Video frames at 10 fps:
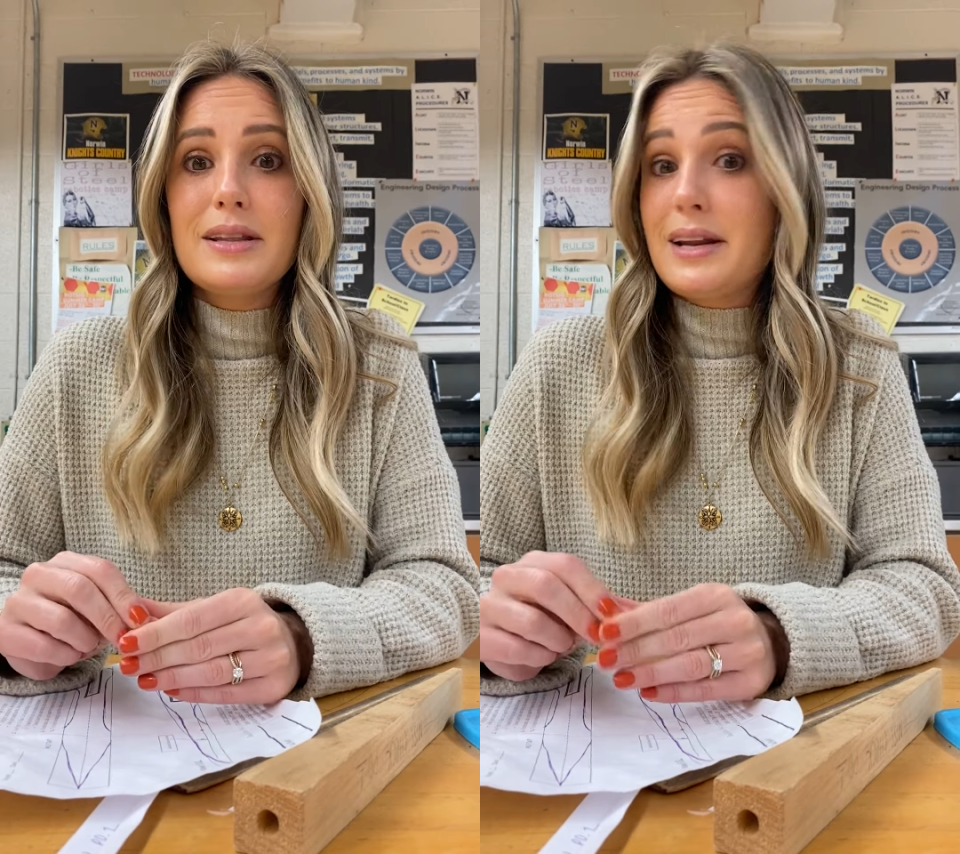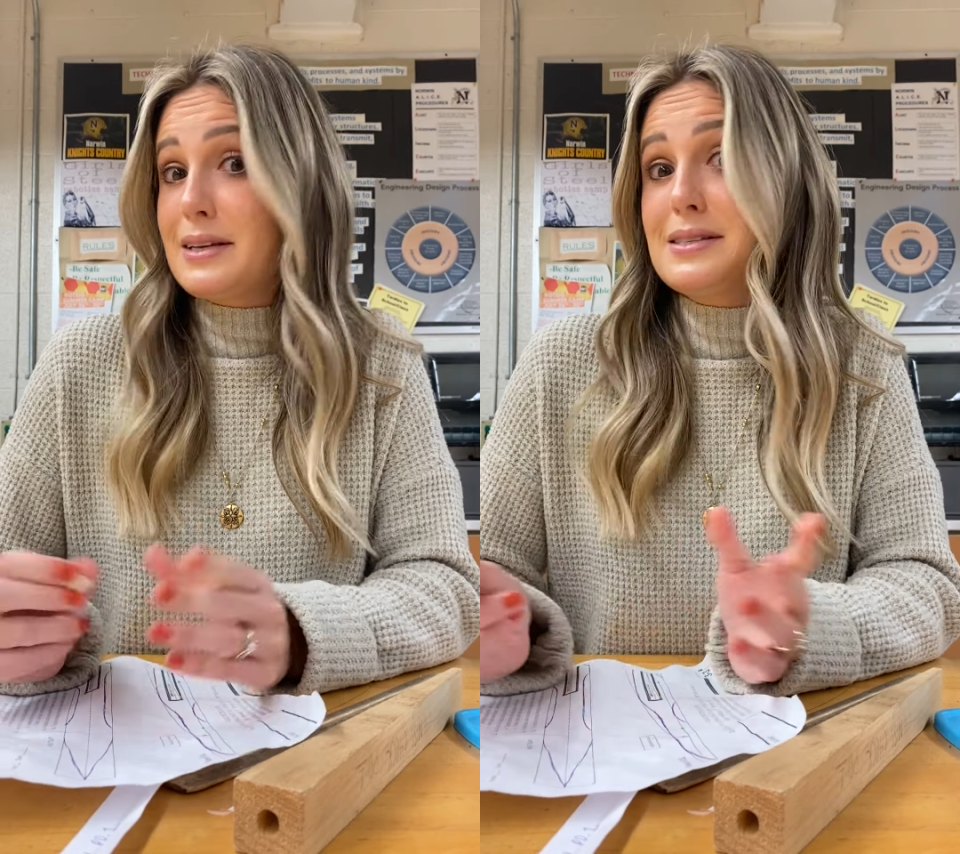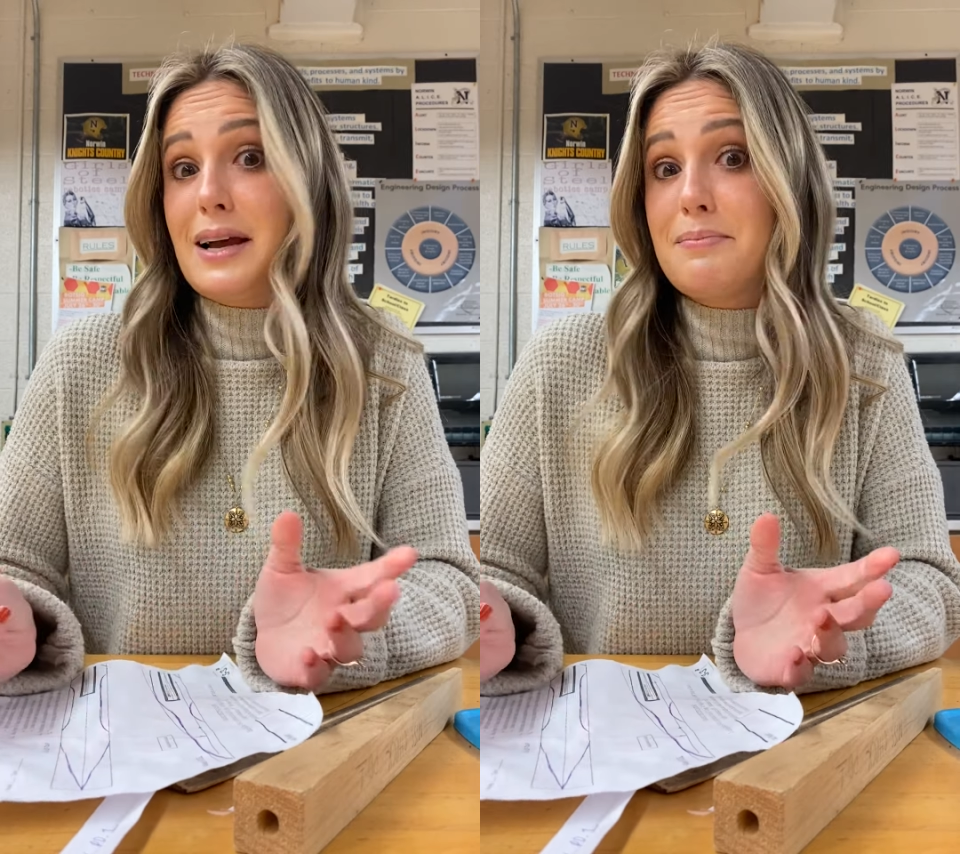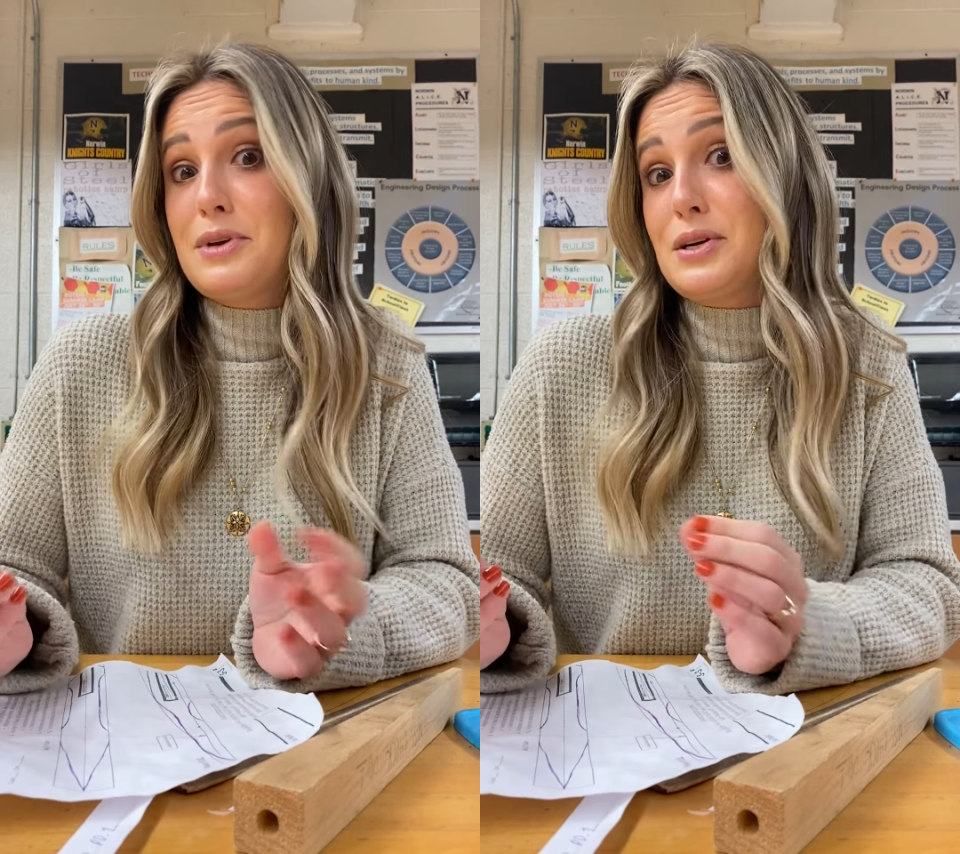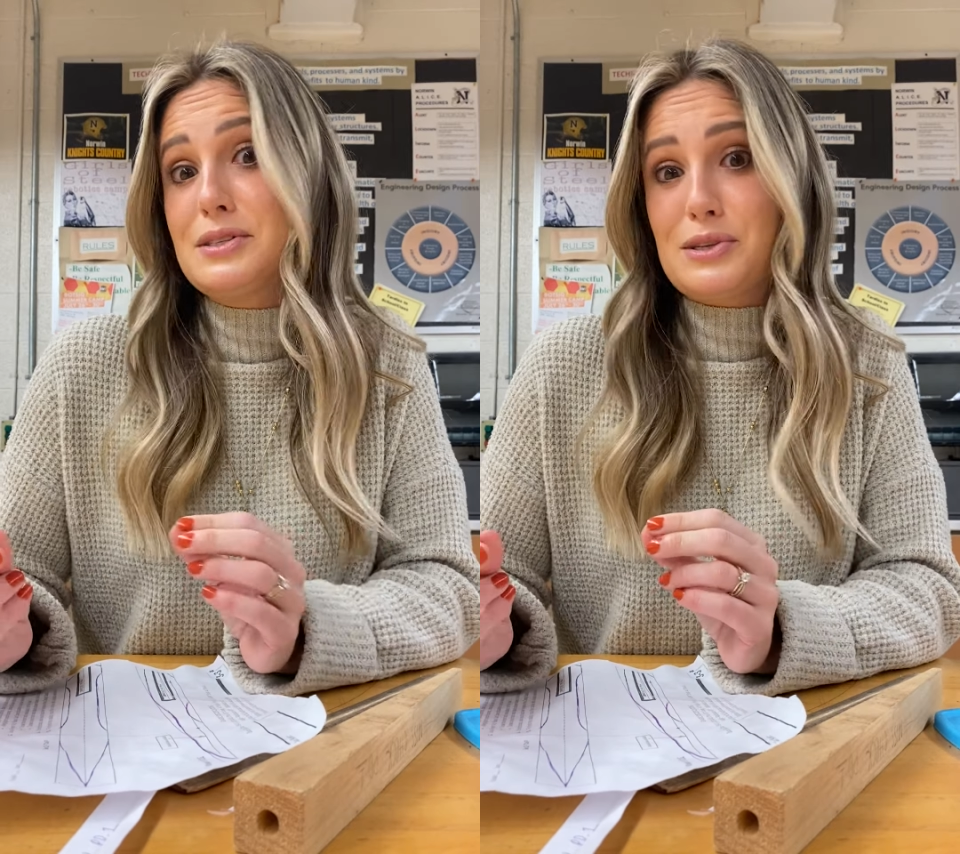the next time
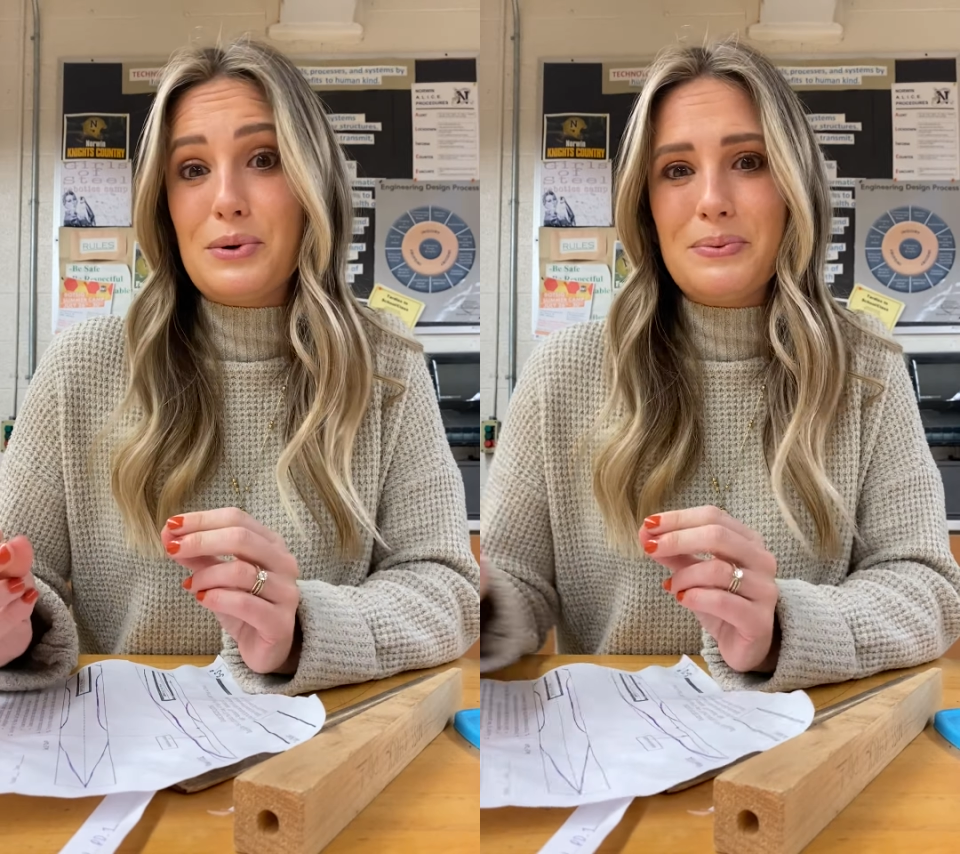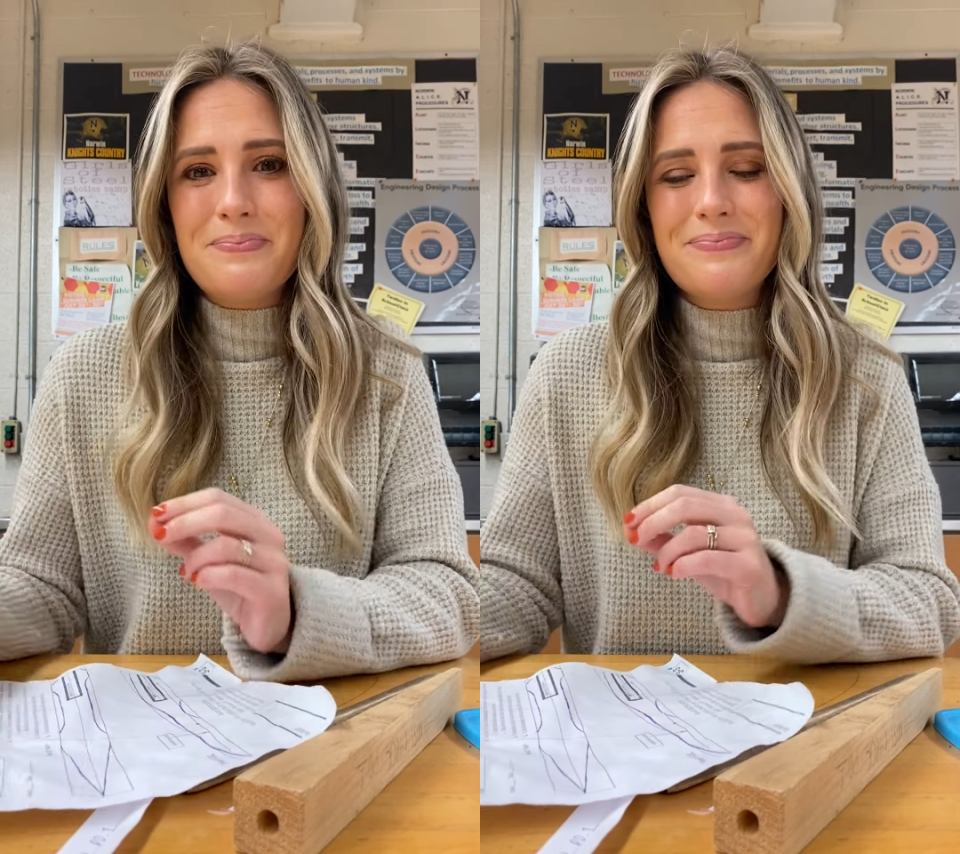you're in school.